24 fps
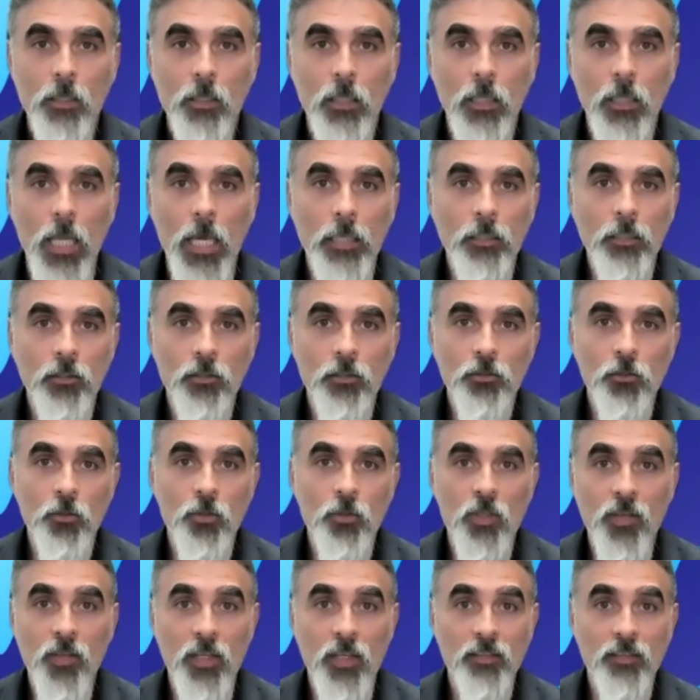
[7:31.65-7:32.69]
like to do the
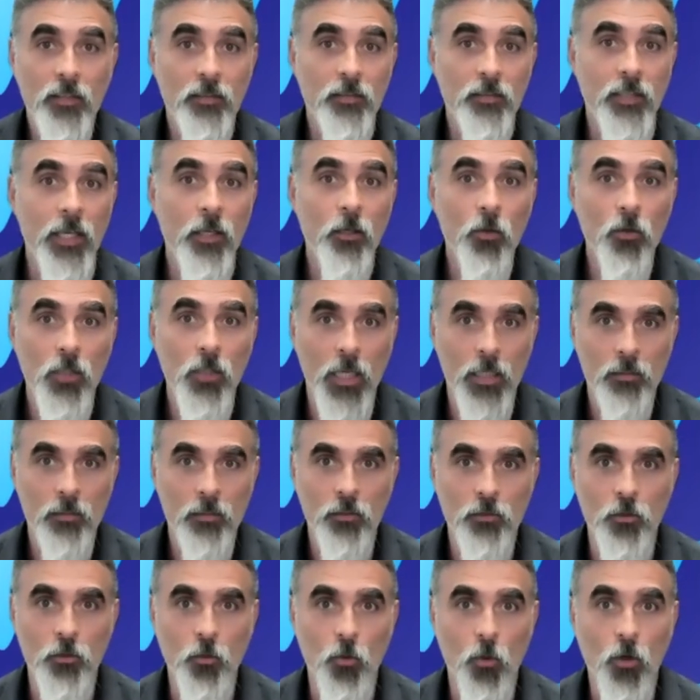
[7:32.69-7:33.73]
things that they don't like to
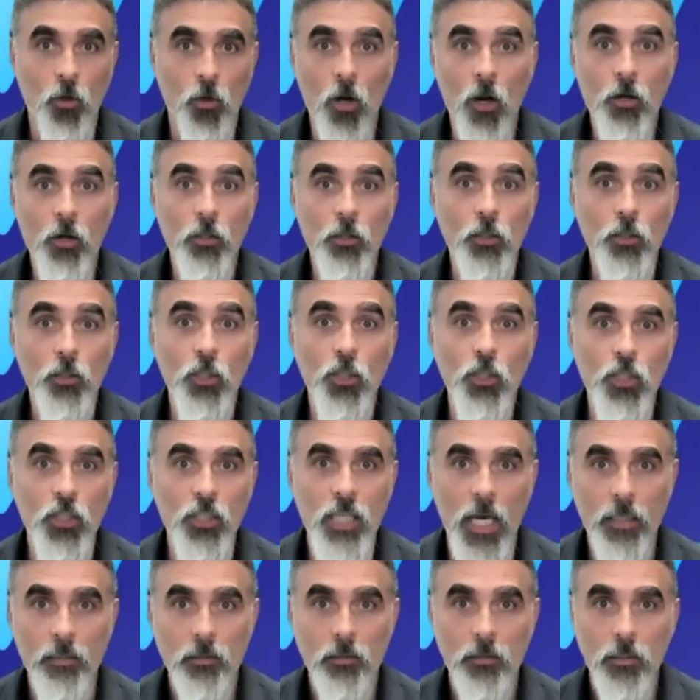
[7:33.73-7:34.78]
do or aren't good at.